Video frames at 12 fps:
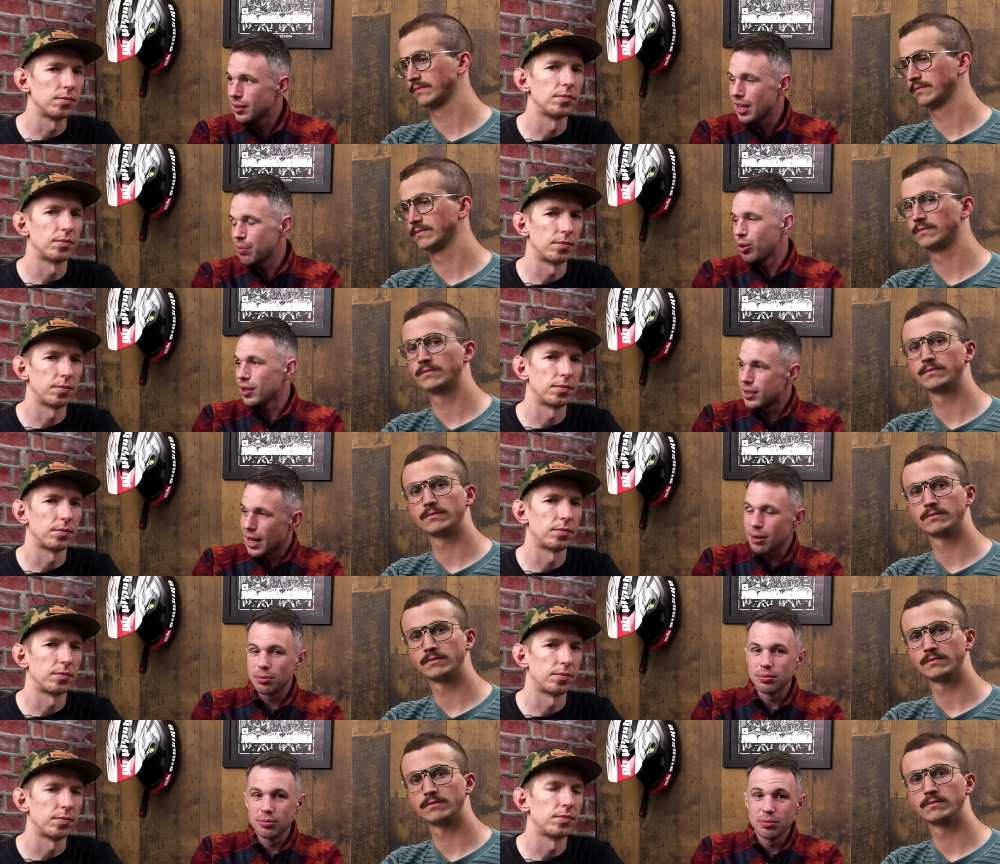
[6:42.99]
Speaker 1: They brought it
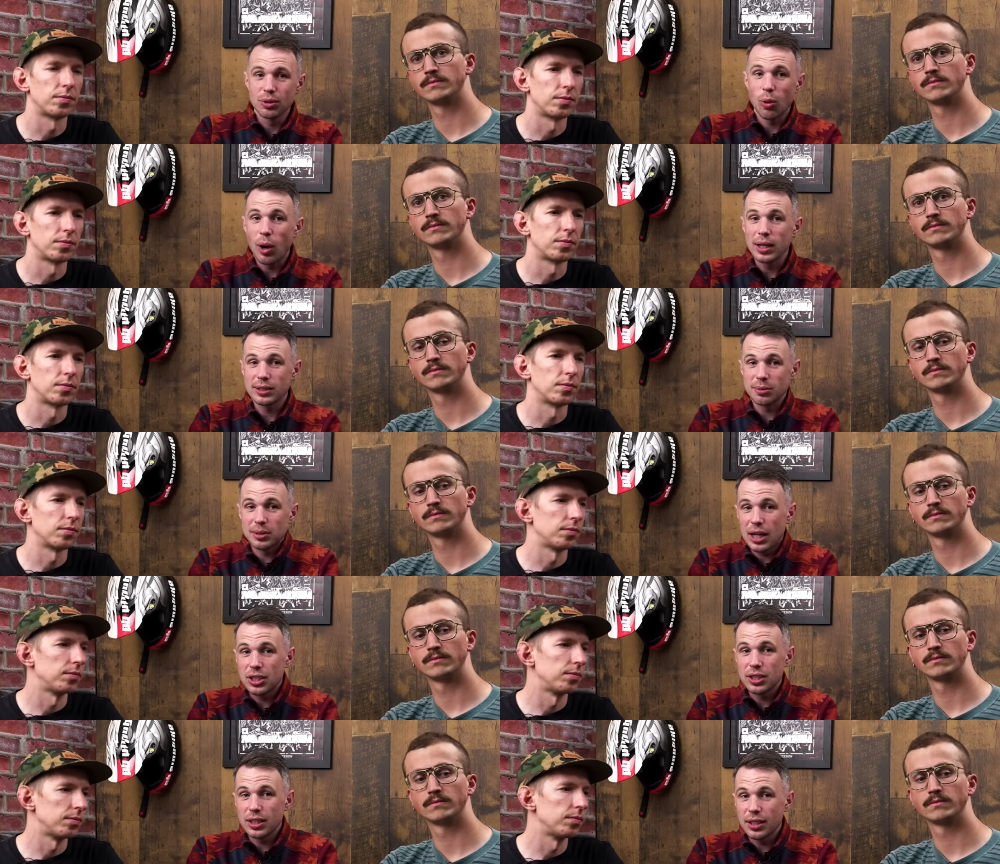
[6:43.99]
down quite
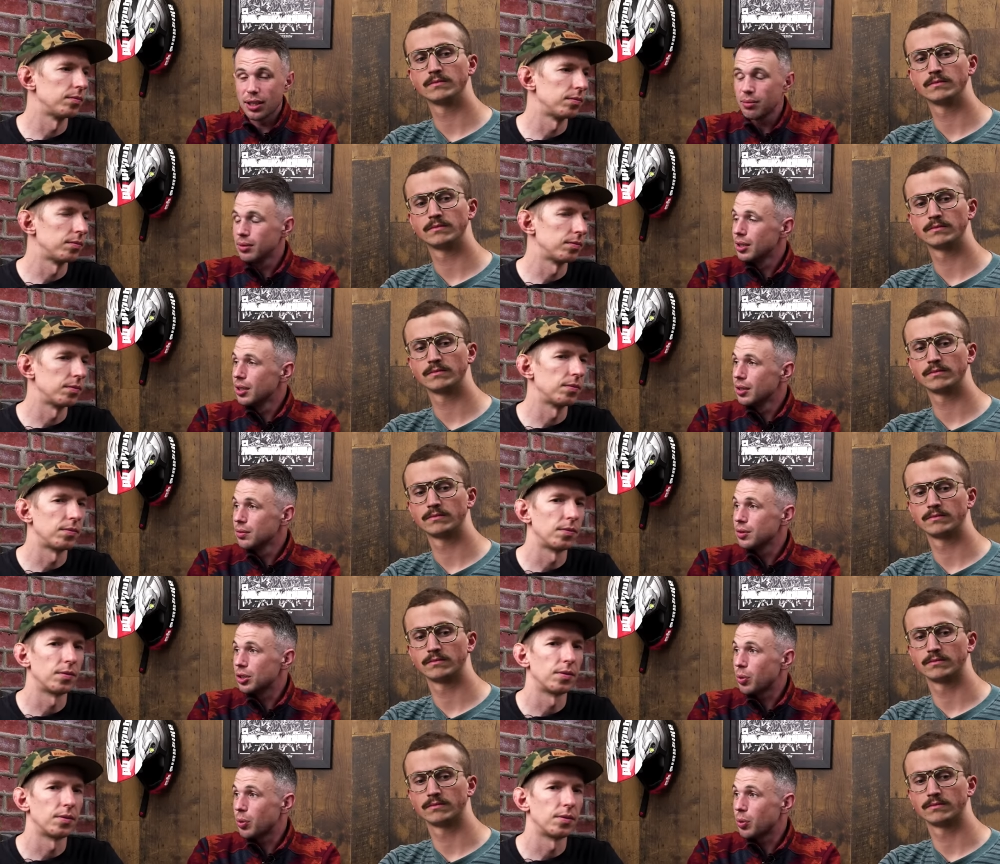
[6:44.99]
substantially, you know, to